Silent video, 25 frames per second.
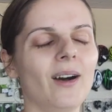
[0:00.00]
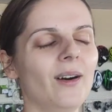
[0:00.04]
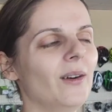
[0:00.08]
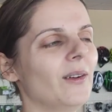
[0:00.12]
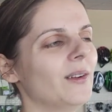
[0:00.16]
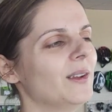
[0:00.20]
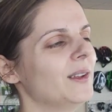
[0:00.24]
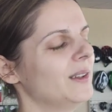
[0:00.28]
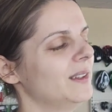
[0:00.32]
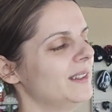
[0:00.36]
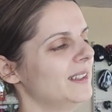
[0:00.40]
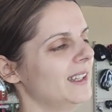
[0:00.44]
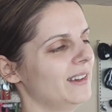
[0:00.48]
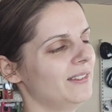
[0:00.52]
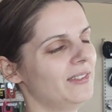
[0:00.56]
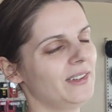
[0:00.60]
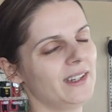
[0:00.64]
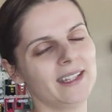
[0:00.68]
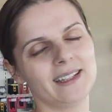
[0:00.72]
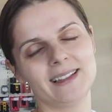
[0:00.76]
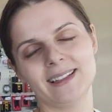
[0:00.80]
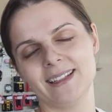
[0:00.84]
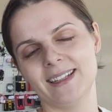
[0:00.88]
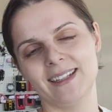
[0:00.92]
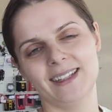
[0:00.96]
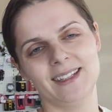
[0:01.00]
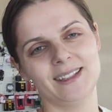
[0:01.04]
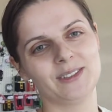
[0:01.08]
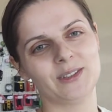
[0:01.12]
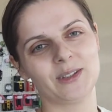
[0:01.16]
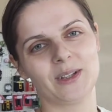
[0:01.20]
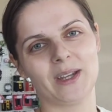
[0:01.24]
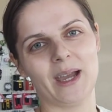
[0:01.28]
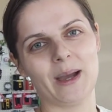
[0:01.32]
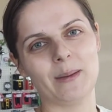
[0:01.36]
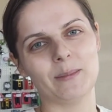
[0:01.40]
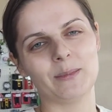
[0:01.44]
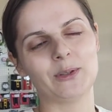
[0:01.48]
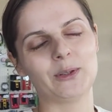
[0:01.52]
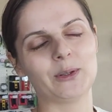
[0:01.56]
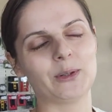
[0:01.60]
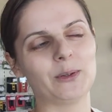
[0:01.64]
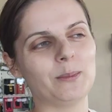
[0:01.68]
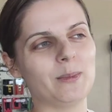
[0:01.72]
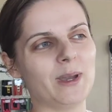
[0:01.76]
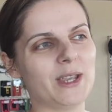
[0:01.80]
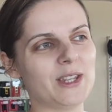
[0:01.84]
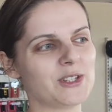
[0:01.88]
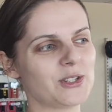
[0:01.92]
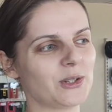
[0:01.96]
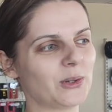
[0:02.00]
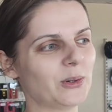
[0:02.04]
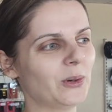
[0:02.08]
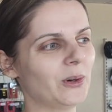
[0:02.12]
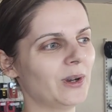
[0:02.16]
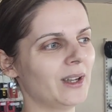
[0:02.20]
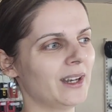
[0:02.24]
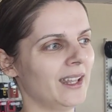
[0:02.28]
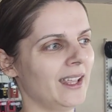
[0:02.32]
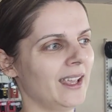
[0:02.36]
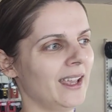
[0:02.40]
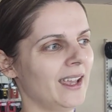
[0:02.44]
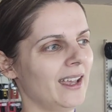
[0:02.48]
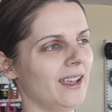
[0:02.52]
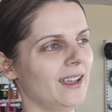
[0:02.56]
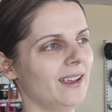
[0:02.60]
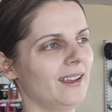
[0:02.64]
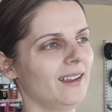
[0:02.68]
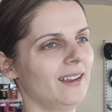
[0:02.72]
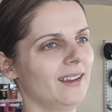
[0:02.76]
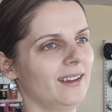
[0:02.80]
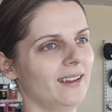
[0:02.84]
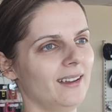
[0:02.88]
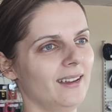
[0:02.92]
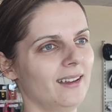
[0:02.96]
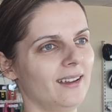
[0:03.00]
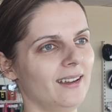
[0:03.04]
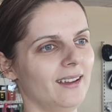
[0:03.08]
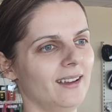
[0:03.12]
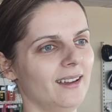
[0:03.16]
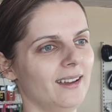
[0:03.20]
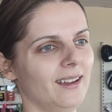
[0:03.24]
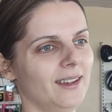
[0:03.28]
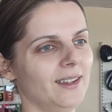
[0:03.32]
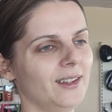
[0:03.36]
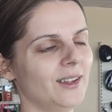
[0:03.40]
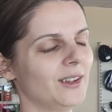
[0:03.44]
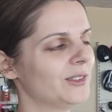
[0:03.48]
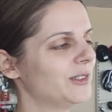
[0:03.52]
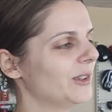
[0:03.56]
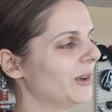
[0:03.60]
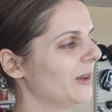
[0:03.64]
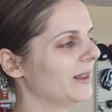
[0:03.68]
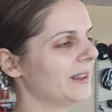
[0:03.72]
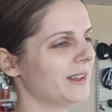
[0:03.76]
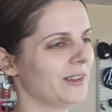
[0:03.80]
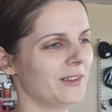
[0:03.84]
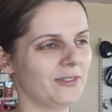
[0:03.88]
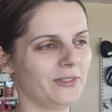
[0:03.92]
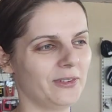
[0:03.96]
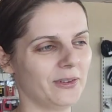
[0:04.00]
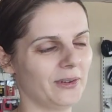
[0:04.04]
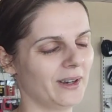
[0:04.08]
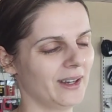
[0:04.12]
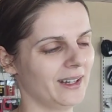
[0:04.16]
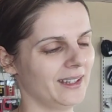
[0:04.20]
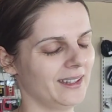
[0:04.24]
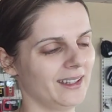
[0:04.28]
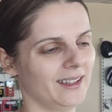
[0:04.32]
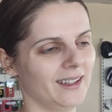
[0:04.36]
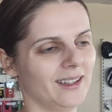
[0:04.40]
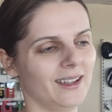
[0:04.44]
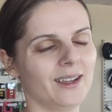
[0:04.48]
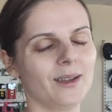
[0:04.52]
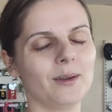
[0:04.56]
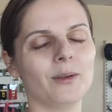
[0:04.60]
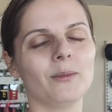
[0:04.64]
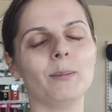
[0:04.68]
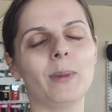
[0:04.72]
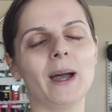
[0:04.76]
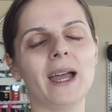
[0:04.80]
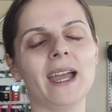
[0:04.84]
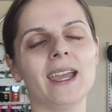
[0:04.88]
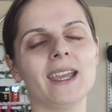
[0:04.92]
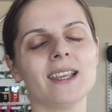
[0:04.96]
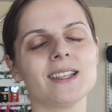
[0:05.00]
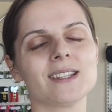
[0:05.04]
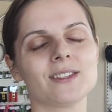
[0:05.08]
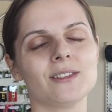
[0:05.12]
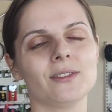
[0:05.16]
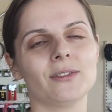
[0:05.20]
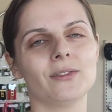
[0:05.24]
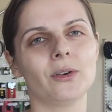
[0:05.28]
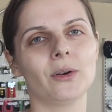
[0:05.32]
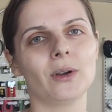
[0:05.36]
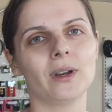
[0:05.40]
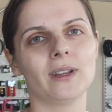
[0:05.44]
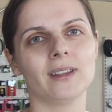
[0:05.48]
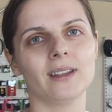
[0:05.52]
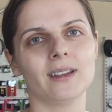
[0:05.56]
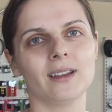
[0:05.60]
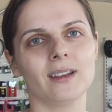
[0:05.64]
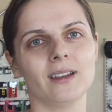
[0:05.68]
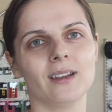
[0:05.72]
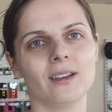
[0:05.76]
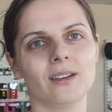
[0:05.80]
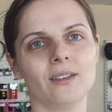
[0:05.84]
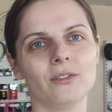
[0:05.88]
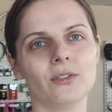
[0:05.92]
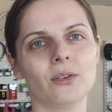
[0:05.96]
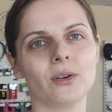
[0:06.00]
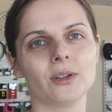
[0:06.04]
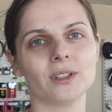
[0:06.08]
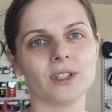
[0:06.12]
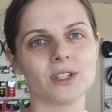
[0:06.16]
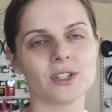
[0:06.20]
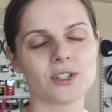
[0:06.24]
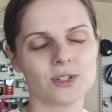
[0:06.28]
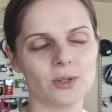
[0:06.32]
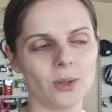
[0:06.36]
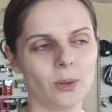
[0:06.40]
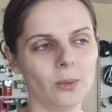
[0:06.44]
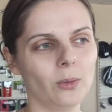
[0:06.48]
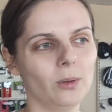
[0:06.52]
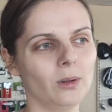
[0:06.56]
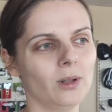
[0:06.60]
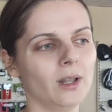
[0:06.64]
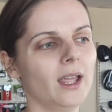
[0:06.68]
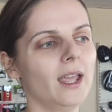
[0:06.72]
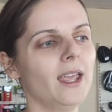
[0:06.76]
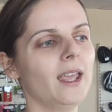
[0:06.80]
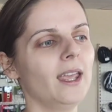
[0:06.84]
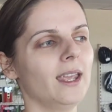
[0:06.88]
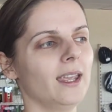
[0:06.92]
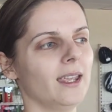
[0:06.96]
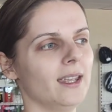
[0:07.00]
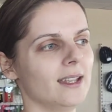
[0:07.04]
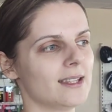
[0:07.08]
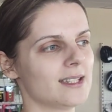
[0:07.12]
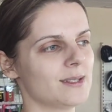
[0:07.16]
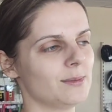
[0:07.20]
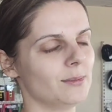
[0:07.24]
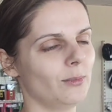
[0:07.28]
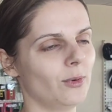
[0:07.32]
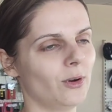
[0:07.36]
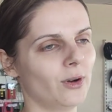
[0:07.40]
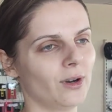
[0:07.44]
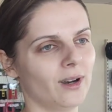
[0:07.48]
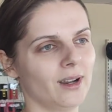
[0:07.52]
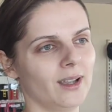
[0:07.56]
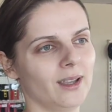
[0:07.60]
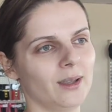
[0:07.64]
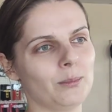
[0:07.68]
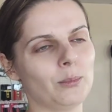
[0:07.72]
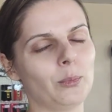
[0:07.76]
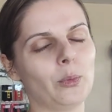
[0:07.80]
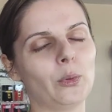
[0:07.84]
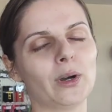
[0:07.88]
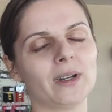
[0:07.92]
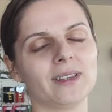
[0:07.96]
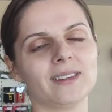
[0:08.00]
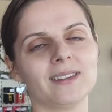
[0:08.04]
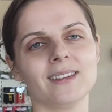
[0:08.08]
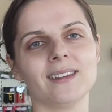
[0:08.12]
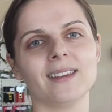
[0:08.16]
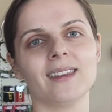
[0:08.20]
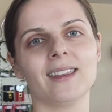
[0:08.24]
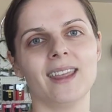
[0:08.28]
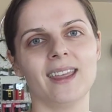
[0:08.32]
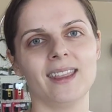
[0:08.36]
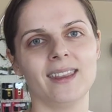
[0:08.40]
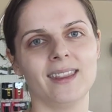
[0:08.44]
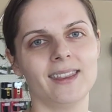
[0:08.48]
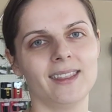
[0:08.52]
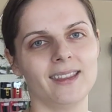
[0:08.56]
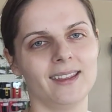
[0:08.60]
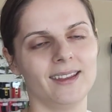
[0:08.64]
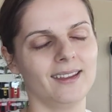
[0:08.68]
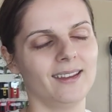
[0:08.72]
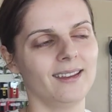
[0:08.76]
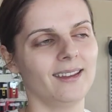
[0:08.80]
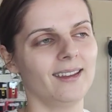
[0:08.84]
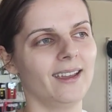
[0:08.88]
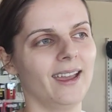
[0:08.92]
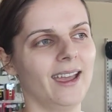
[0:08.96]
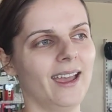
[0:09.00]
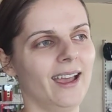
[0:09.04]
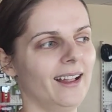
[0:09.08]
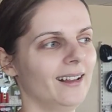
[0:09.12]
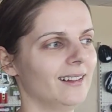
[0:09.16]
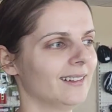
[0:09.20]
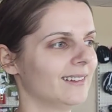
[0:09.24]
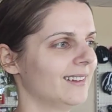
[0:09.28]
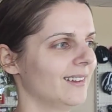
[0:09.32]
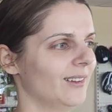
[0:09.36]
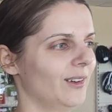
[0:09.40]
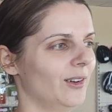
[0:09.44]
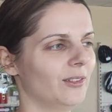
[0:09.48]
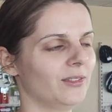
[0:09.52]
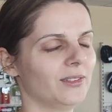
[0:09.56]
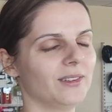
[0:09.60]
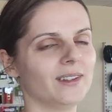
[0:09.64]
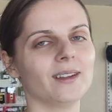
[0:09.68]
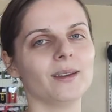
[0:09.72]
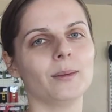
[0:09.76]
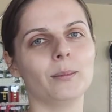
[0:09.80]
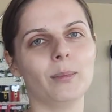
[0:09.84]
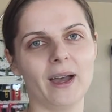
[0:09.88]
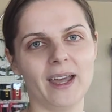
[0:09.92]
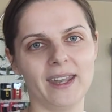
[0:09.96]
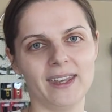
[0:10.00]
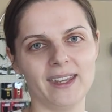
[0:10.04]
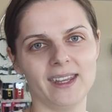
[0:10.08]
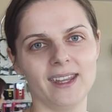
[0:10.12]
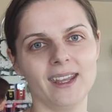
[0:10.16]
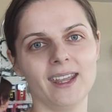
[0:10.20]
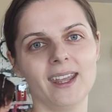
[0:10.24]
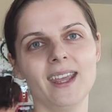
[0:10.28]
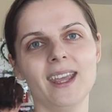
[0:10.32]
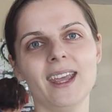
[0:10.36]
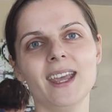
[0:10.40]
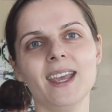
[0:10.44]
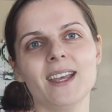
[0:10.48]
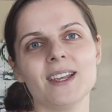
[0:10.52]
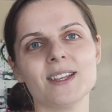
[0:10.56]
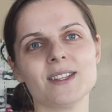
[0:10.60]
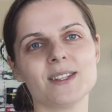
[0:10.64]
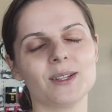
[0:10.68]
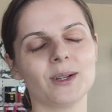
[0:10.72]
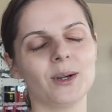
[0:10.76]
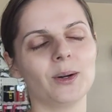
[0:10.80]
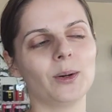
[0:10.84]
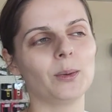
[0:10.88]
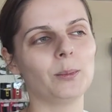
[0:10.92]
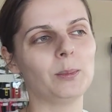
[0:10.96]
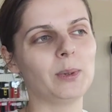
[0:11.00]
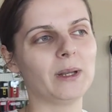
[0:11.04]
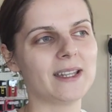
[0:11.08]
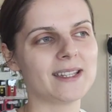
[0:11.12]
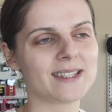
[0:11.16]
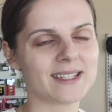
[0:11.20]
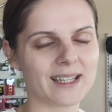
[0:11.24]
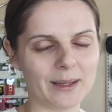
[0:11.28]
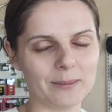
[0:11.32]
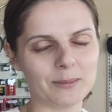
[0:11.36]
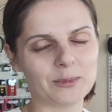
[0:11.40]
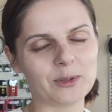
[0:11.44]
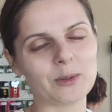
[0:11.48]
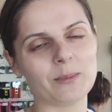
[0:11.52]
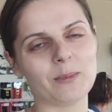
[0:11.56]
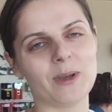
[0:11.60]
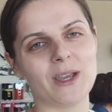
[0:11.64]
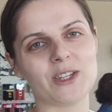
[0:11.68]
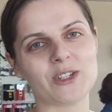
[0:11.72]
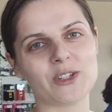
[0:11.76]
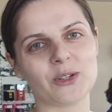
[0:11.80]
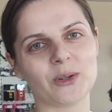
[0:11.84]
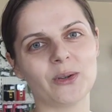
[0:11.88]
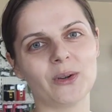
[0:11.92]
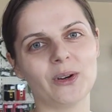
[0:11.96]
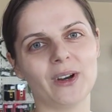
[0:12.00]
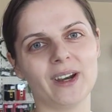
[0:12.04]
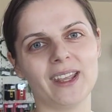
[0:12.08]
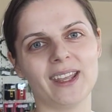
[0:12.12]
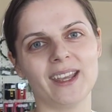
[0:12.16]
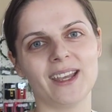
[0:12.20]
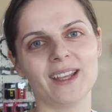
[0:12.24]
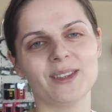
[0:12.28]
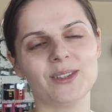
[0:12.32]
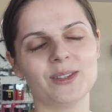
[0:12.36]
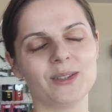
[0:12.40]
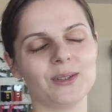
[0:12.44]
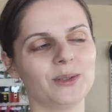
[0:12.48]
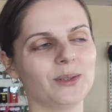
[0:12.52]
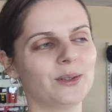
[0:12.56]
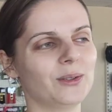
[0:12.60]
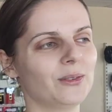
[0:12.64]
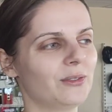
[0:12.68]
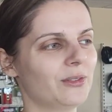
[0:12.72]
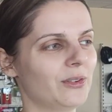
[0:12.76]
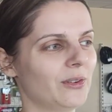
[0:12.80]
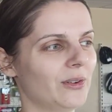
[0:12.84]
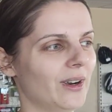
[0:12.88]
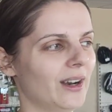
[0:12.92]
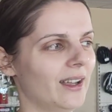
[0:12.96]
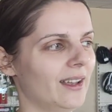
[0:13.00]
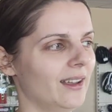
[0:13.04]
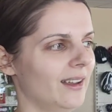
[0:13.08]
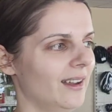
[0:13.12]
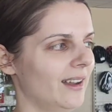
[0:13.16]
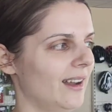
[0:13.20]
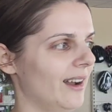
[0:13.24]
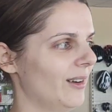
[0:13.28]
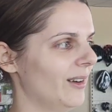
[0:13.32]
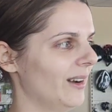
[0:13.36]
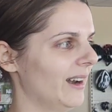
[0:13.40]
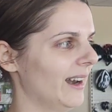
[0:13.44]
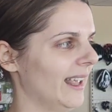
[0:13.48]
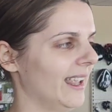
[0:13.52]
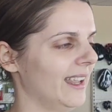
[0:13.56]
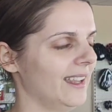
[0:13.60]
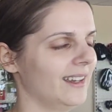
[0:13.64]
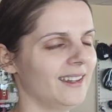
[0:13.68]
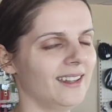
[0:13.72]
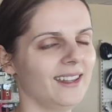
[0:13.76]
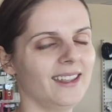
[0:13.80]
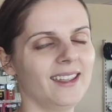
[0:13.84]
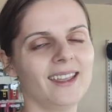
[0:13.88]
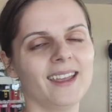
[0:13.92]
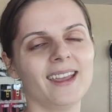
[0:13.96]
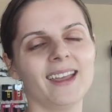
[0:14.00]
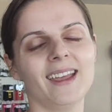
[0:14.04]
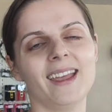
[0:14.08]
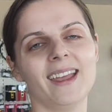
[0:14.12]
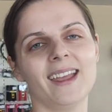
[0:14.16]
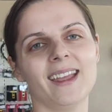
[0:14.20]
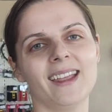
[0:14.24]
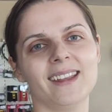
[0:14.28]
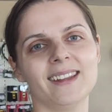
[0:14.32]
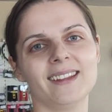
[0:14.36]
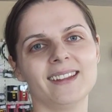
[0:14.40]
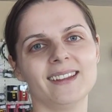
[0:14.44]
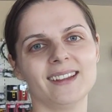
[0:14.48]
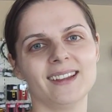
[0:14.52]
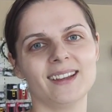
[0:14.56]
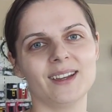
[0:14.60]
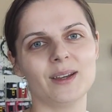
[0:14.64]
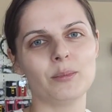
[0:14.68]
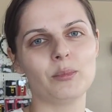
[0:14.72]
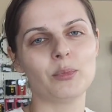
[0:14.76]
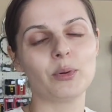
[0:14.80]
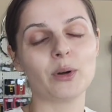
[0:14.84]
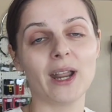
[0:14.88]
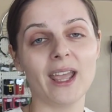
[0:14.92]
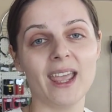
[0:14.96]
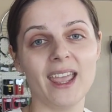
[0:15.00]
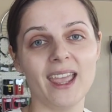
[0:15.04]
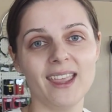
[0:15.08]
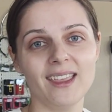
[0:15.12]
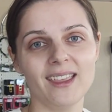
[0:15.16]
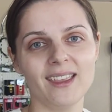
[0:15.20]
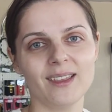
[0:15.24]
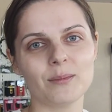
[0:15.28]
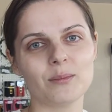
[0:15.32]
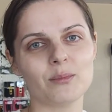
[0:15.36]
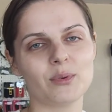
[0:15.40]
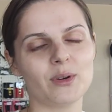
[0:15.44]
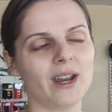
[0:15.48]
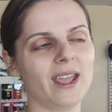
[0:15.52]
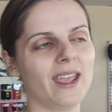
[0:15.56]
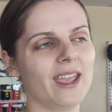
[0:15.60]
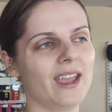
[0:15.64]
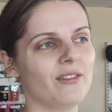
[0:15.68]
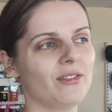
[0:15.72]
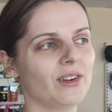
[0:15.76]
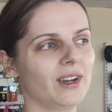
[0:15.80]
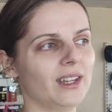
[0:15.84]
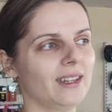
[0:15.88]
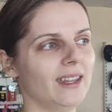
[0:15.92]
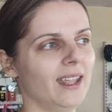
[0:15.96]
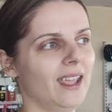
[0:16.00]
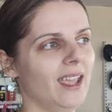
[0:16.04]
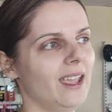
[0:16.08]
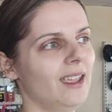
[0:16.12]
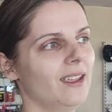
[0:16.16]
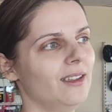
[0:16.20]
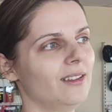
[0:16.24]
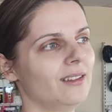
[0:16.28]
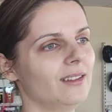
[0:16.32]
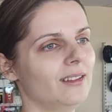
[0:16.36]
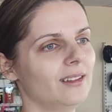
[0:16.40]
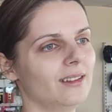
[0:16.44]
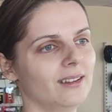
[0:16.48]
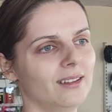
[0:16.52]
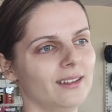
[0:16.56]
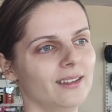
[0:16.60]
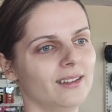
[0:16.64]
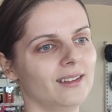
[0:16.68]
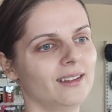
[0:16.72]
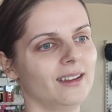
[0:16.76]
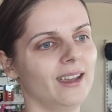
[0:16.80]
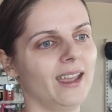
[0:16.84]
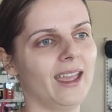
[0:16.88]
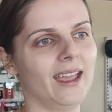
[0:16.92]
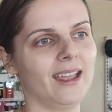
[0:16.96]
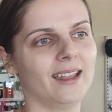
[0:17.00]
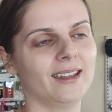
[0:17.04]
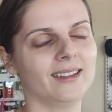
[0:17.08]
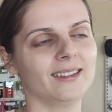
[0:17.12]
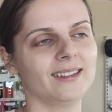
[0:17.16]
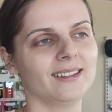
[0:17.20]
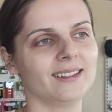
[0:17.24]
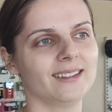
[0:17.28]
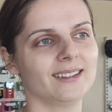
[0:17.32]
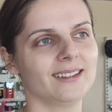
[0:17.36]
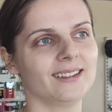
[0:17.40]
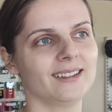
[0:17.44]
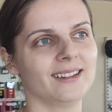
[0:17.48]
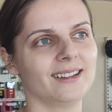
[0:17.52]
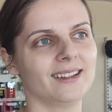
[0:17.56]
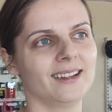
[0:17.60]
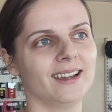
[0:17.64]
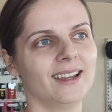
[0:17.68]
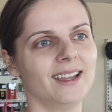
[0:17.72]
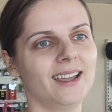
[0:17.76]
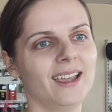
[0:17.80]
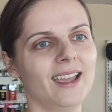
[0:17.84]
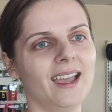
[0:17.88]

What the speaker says: Oh, you definitely need to come to Medjugorje, not only for the bikes, for the soul. It's more important than the health of the body. So please come to Medjugorje for Our Lady and pray every day.